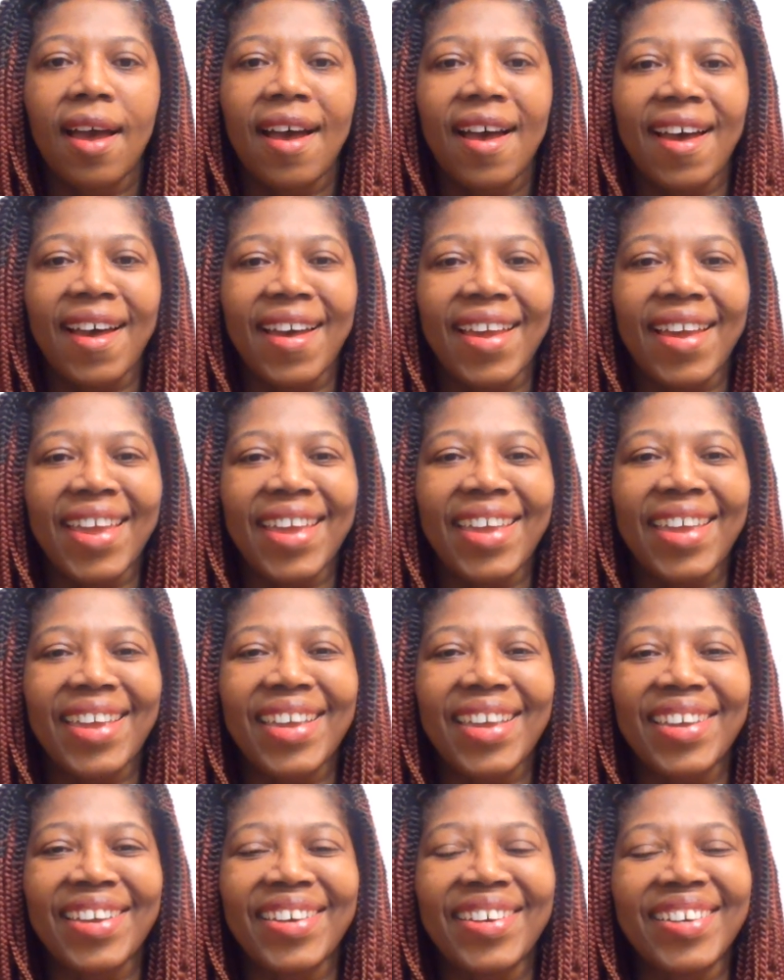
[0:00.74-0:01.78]
Hi,
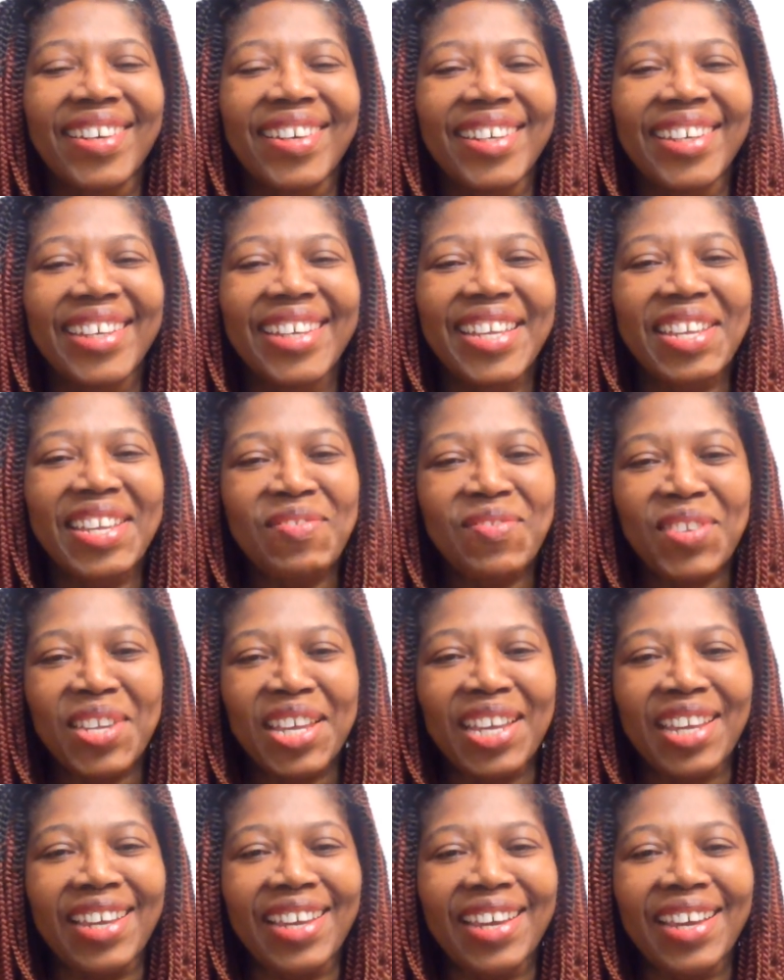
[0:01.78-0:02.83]
good
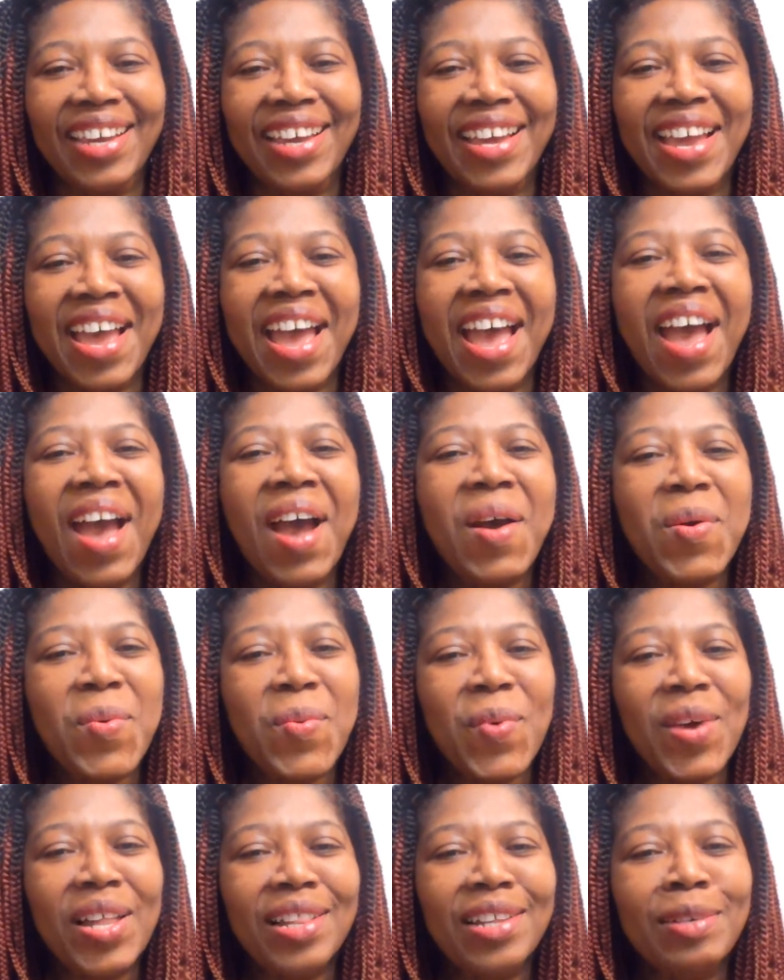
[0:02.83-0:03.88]
evening.
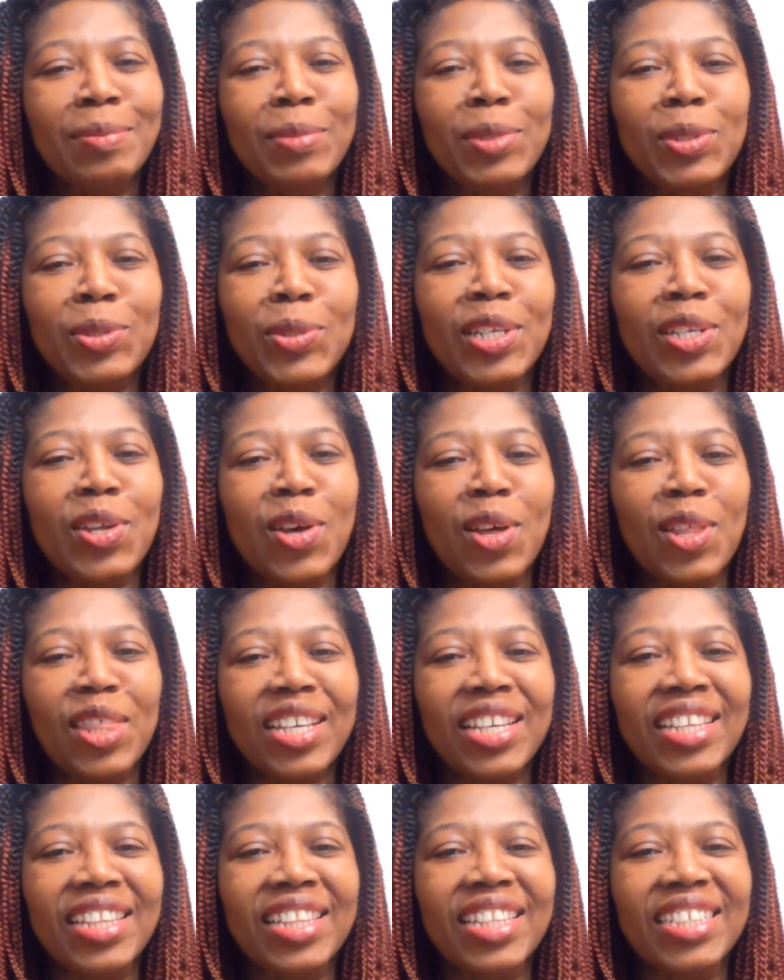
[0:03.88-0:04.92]
Welcome to another
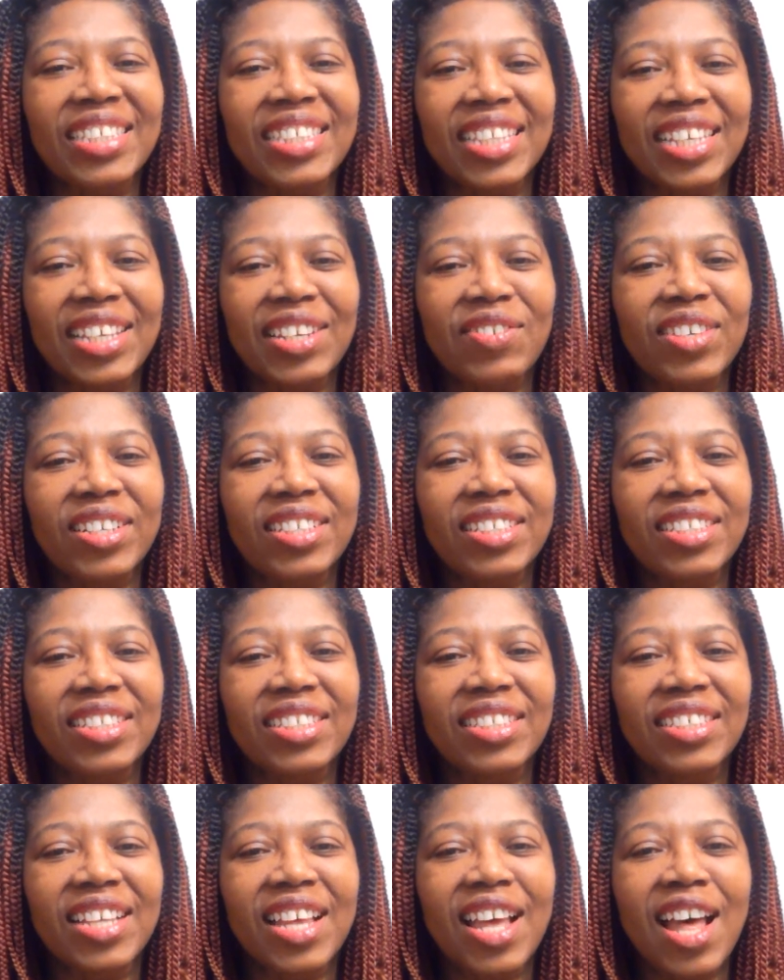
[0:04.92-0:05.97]
in the
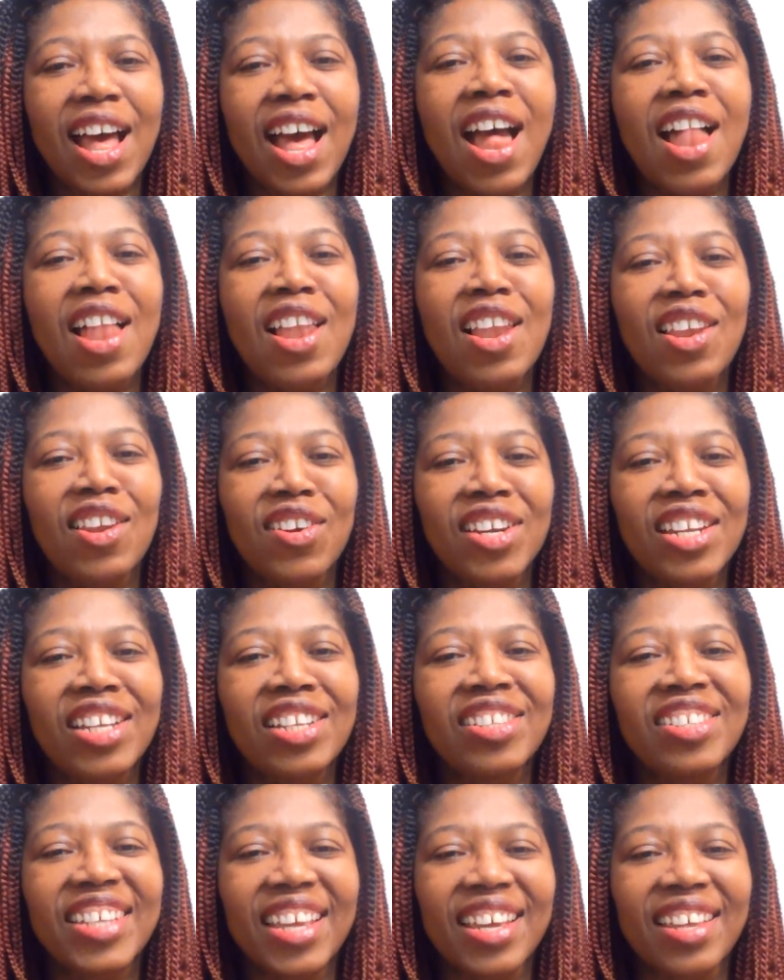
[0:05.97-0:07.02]
series Learning
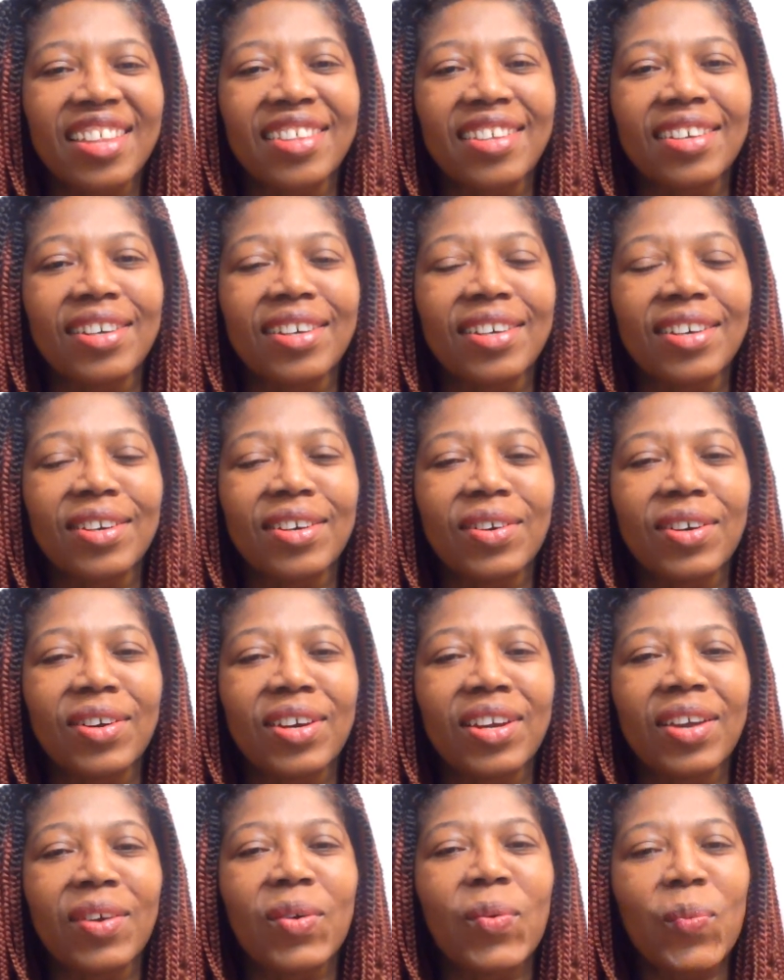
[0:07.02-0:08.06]
Together
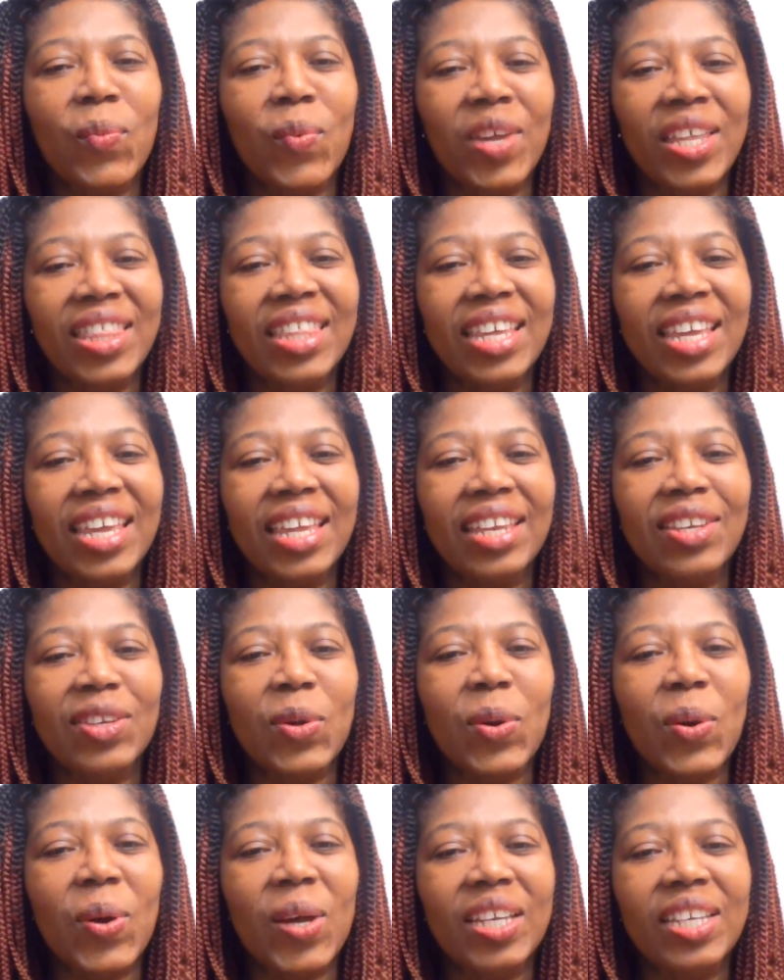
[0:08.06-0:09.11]
with
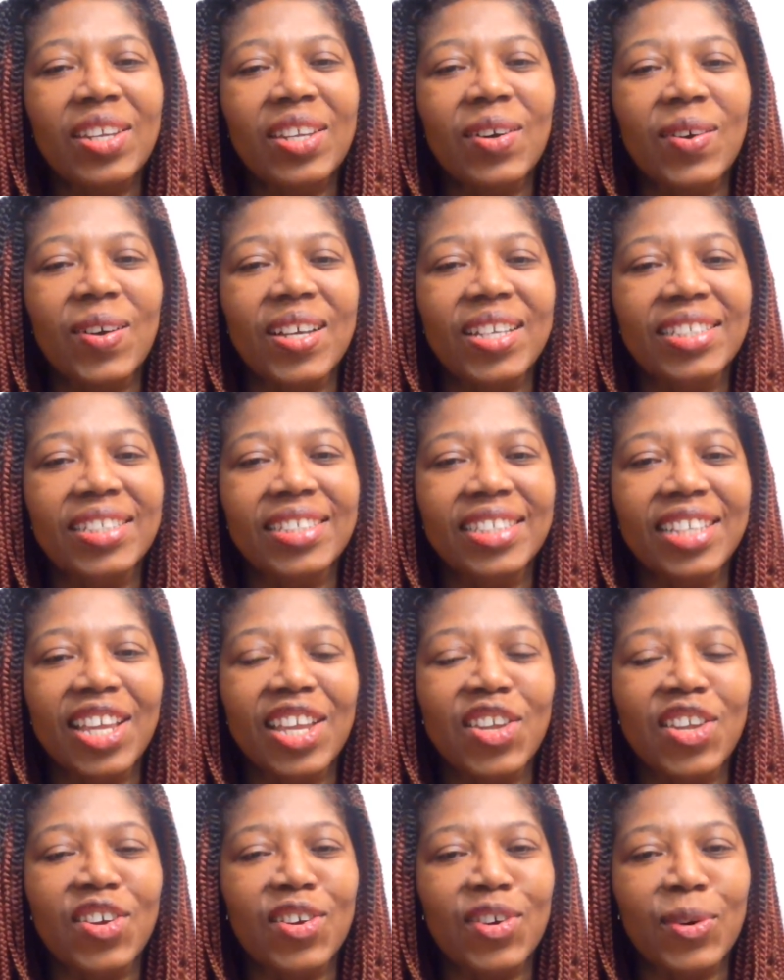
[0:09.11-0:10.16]
Dawn Dawes,
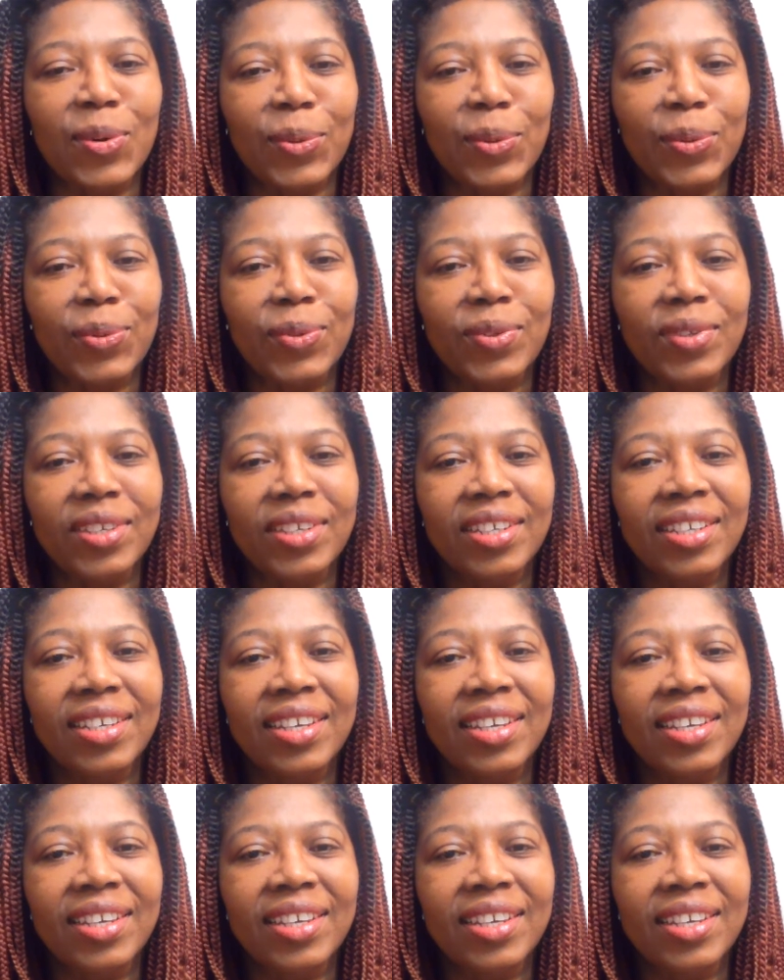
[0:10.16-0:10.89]
your host.